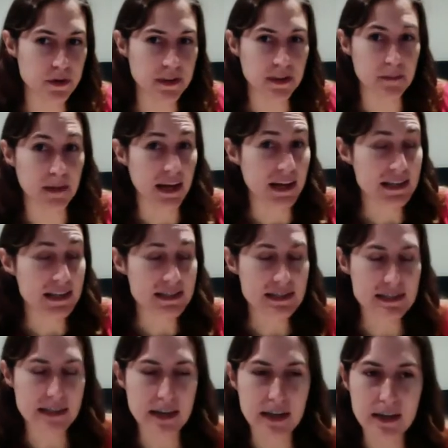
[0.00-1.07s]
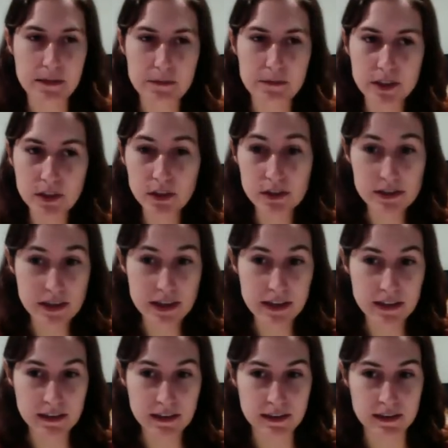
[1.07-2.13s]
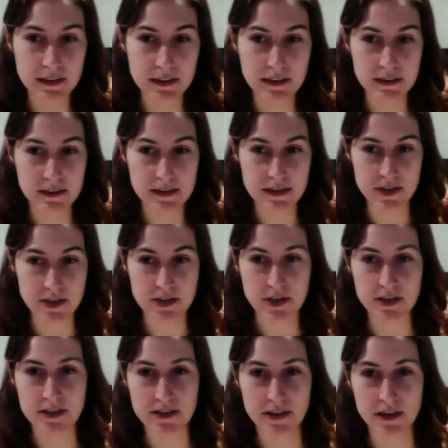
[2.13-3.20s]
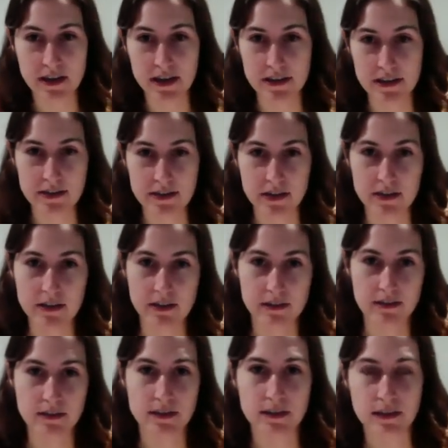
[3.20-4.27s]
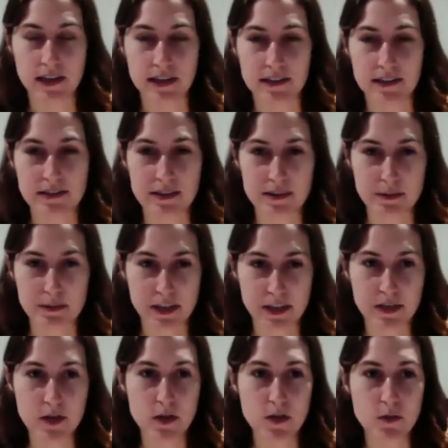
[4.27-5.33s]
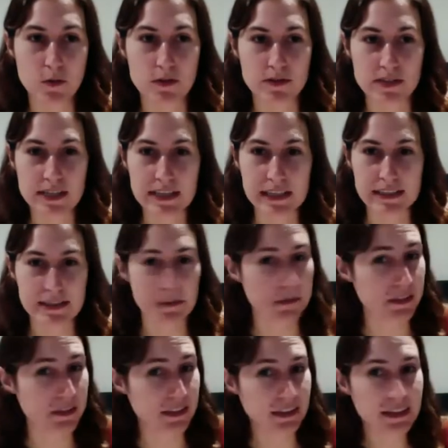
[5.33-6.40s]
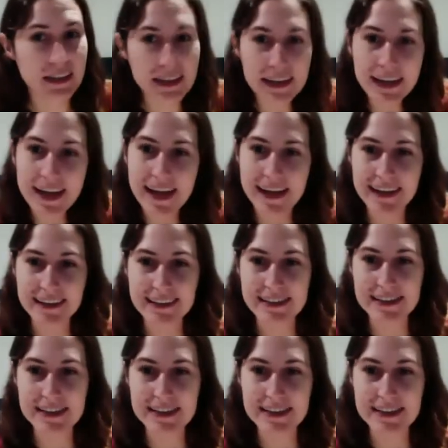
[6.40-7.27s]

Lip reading: in the past, it looks like the Sagittarius A star, the galactic center black hole, was eating something and